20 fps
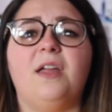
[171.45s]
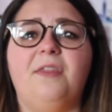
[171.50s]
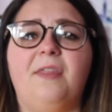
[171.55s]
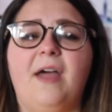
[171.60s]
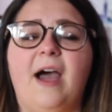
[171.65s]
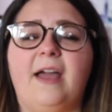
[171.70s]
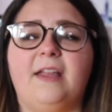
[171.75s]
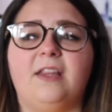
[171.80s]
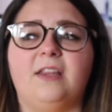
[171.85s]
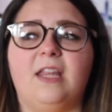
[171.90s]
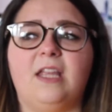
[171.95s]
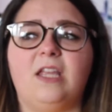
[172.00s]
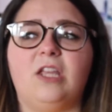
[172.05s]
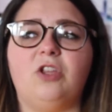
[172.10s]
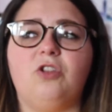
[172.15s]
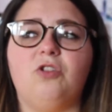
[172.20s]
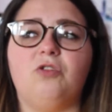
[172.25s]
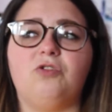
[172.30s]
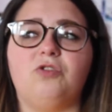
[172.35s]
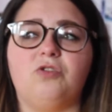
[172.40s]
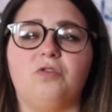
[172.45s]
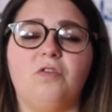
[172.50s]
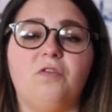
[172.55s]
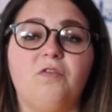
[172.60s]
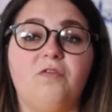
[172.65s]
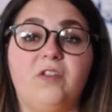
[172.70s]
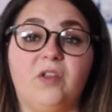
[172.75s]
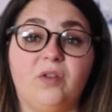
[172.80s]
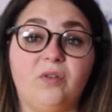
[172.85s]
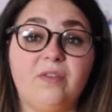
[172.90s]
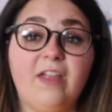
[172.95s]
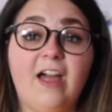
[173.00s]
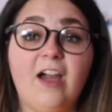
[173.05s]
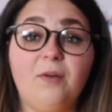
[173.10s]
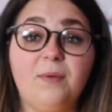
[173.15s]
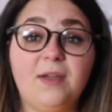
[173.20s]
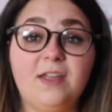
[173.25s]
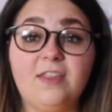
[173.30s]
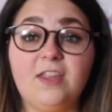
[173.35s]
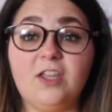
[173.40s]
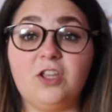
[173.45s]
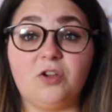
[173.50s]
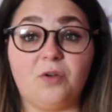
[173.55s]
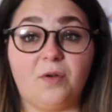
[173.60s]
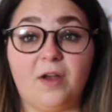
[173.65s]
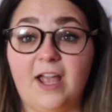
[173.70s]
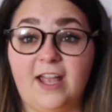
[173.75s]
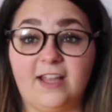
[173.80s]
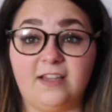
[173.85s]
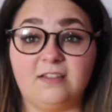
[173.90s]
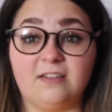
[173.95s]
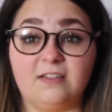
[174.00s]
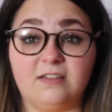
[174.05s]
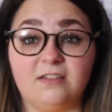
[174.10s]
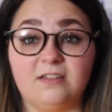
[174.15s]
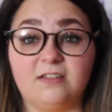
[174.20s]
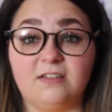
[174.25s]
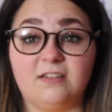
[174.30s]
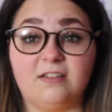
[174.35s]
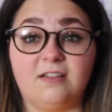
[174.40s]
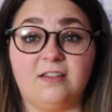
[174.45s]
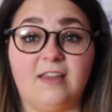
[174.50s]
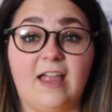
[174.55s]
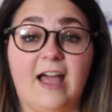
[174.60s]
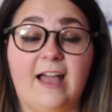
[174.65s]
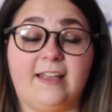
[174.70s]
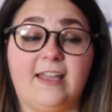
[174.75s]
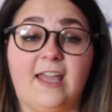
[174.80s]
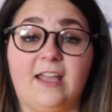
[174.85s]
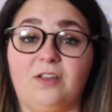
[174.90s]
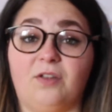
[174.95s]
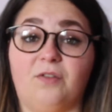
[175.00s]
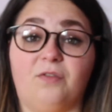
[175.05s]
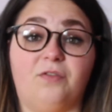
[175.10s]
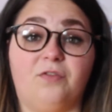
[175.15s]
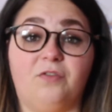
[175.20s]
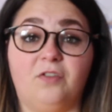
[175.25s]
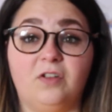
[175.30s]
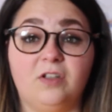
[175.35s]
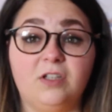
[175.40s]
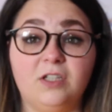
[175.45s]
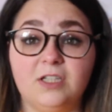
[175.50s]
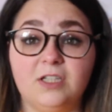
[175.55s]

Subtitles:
that like you do feel that way, that you're in that kind of